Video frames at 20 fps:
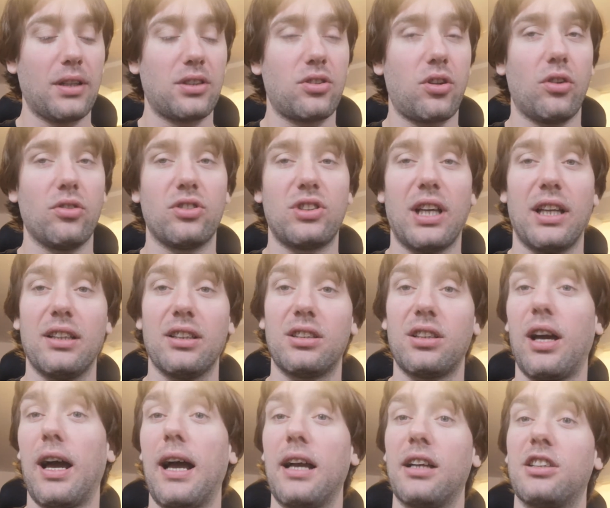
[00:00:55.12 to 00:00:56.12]
content
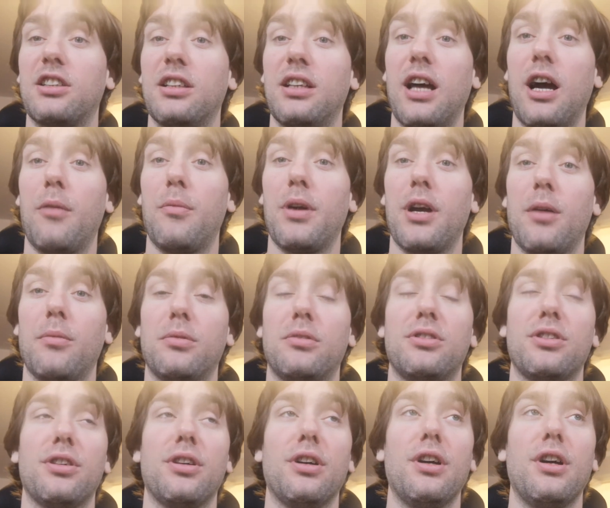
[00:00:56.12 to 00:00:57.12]
to actually now be able
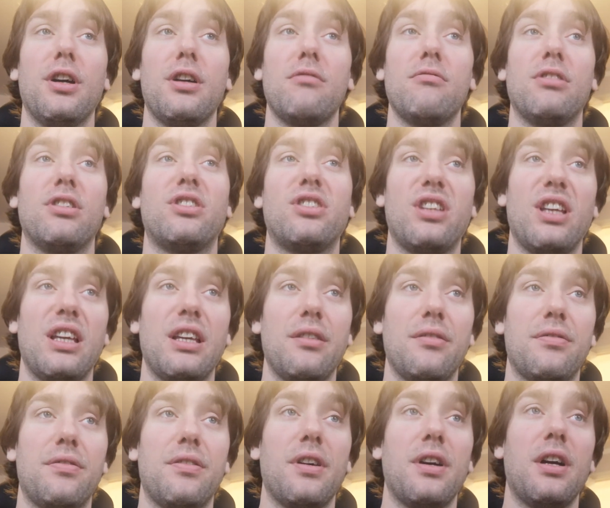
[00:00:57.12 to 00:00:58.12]
to
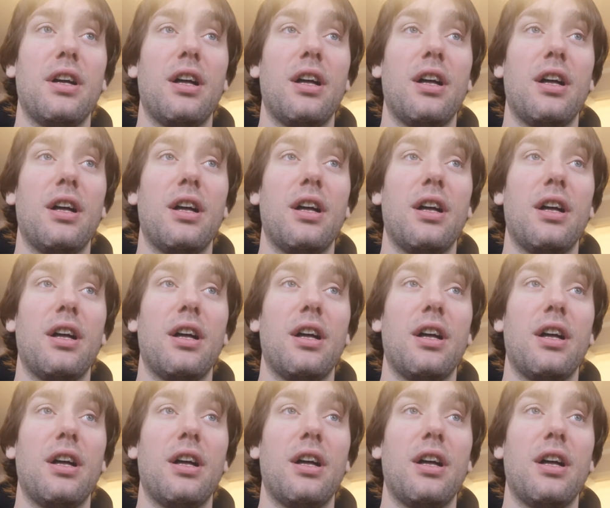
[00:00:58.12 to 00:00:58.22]
receive